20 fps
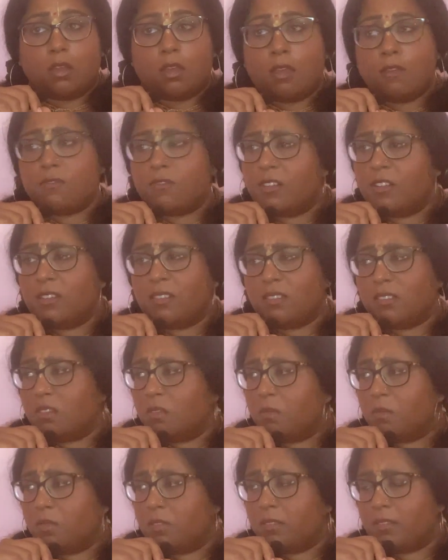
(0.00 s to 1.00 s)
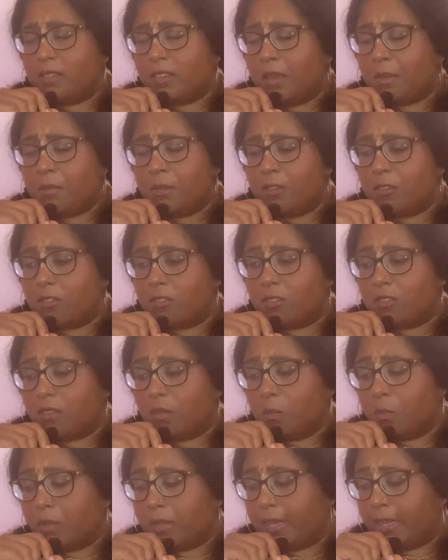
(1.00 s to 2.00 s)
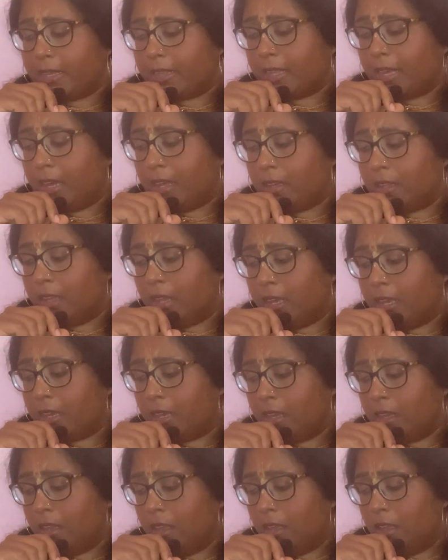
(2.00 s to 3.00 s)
If then st statements are simple like that, like,